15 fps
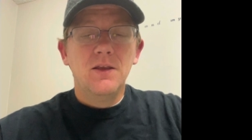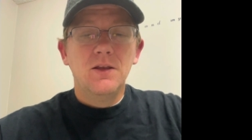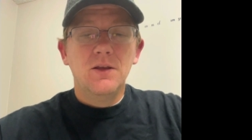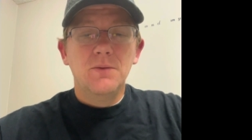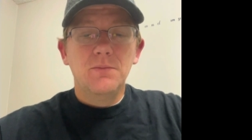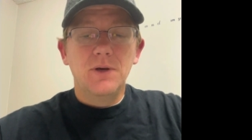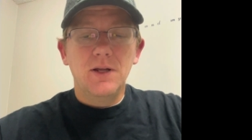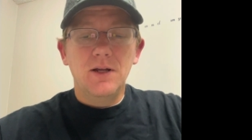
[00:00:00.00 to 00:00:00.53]

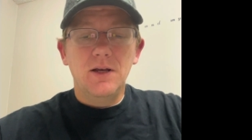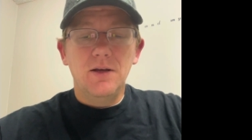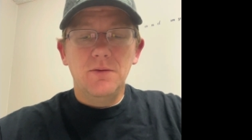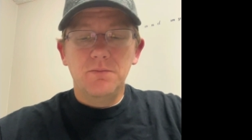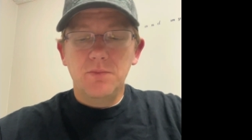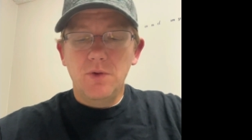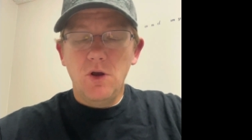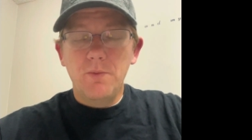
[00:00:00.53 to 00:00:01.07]
But
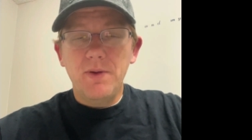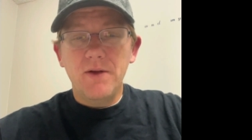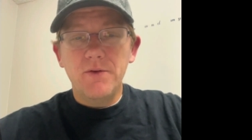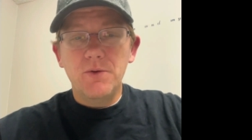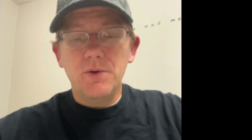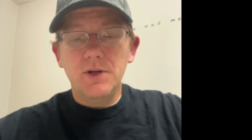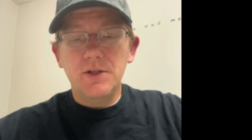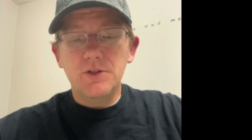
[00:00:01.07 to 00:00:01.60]
hope
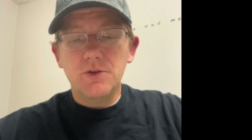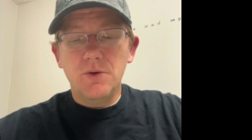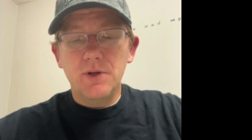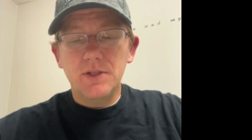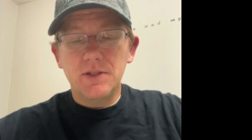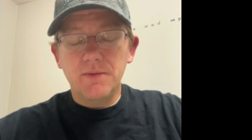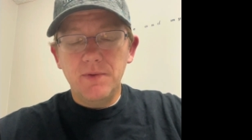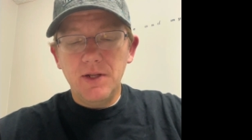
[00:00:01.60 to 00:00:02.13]
everyone
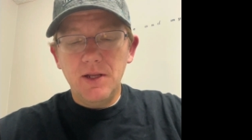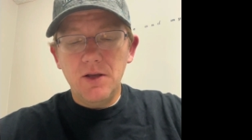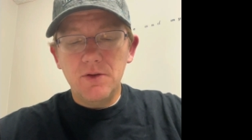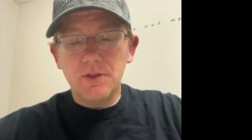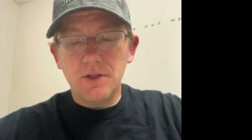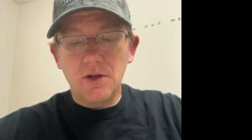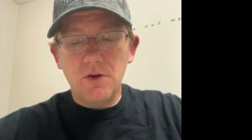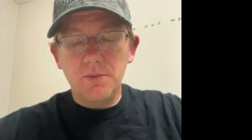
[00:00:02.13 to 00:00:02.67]
enjoys the
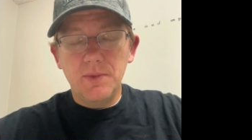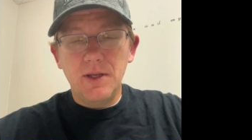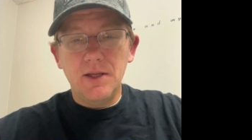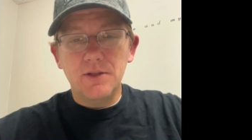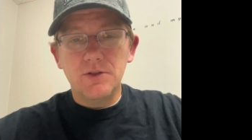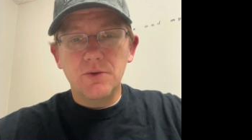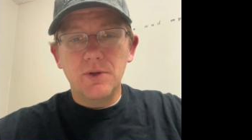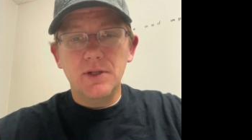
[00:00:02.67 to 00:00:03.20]
videos. I hope they
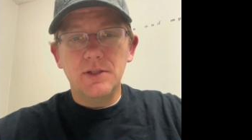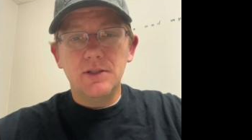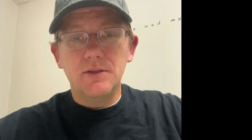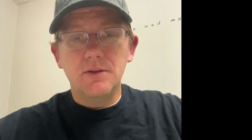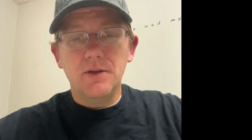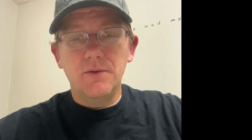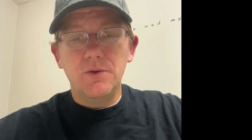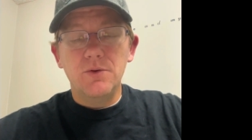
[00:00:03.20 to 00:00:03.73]
enjoyed it.
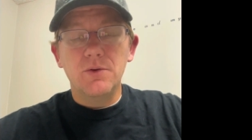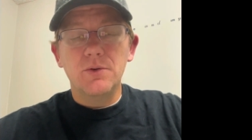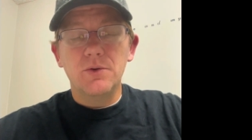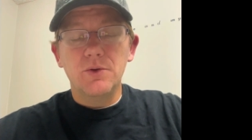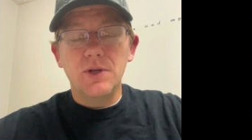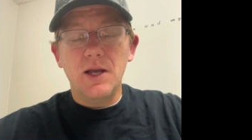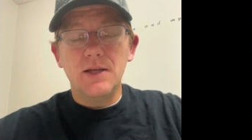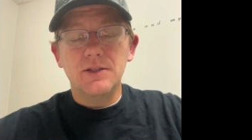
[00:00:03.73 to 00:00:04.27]
If
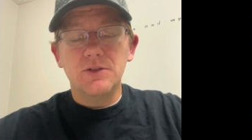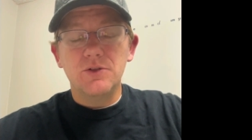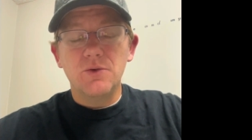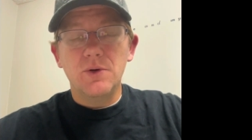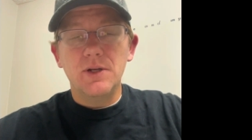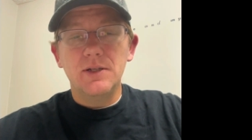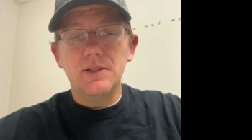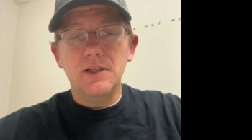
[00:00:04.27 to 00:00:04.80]
you guys
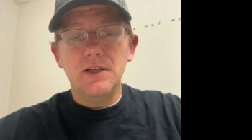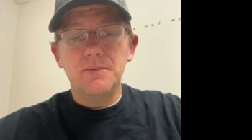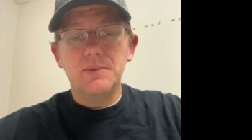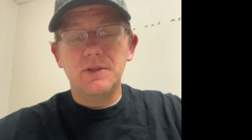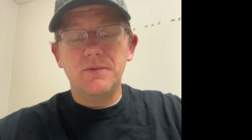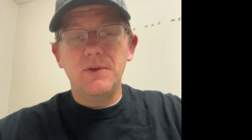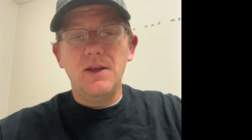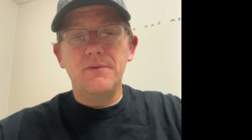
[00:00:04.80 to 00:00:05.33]
enjoy the tips,
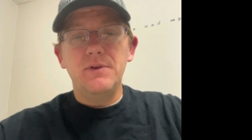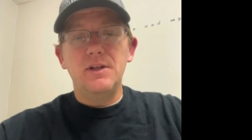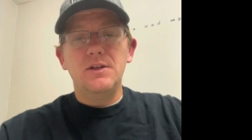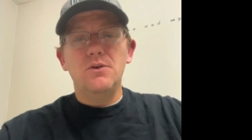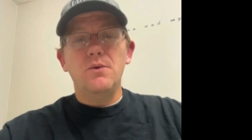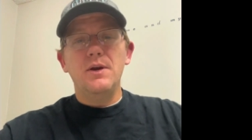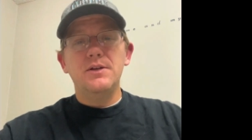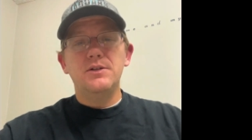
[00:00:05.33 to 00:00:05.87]
if you have any
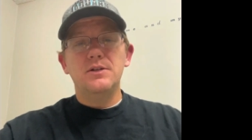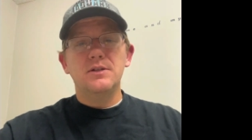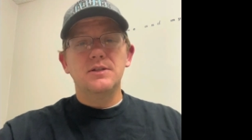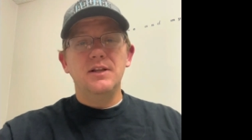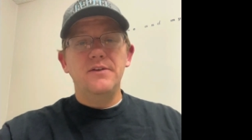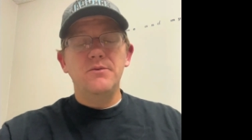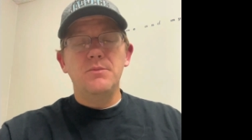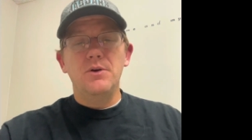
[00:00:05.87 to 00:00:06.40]
questions,
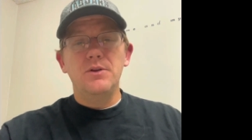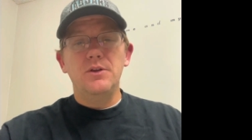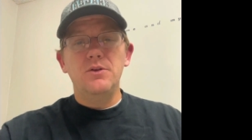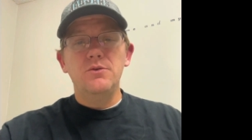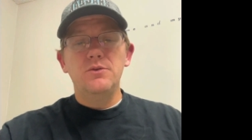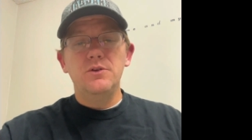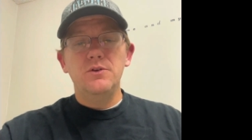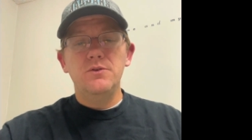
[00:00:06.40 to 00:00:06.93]
leave them on the
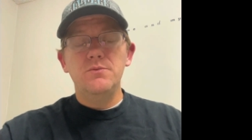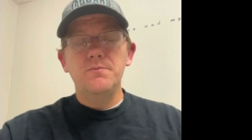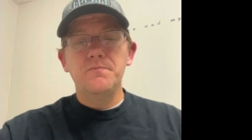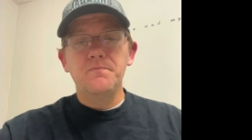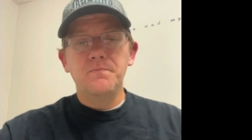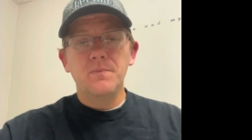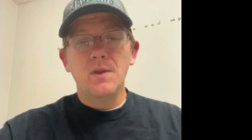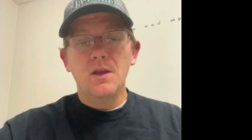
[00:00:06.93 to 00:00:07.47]
YouTube.
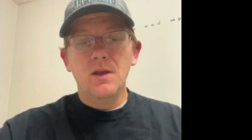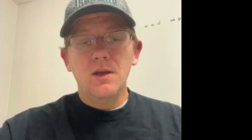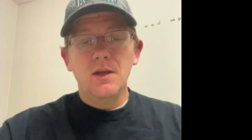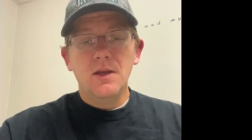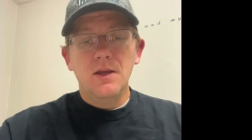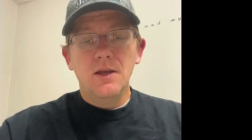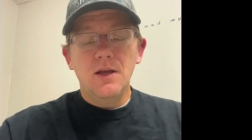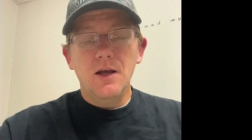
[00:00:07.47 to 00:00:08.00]

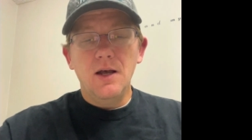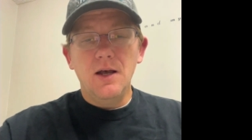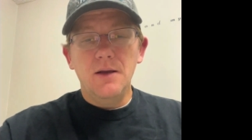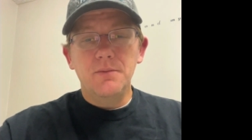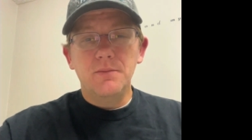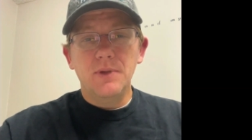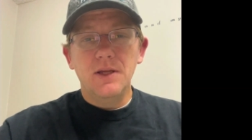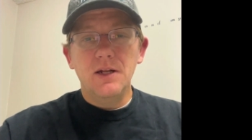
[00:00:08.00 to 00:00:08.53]

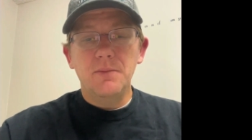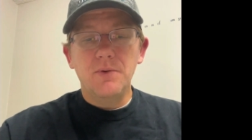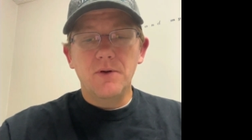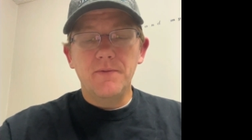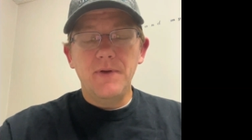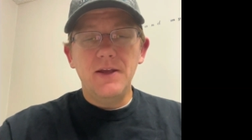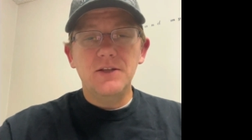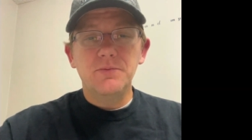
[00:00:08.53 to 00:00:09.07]
Hit up our
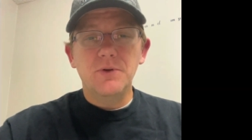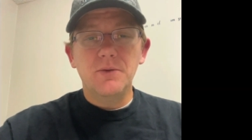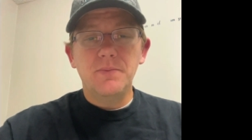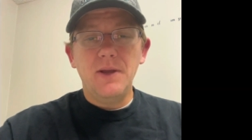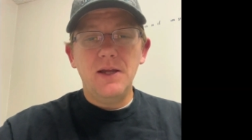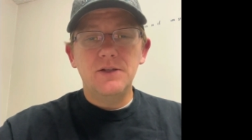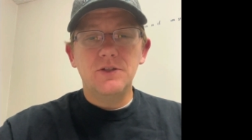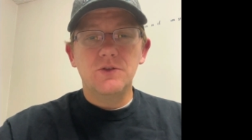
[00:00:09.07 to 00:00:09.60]
Facebook
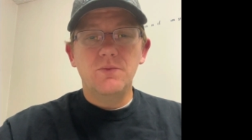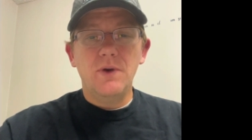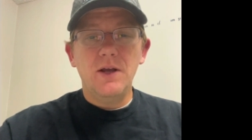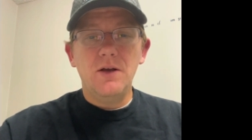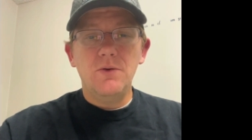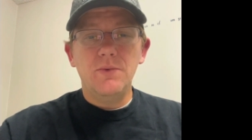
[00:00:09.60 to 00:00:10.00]
page as well.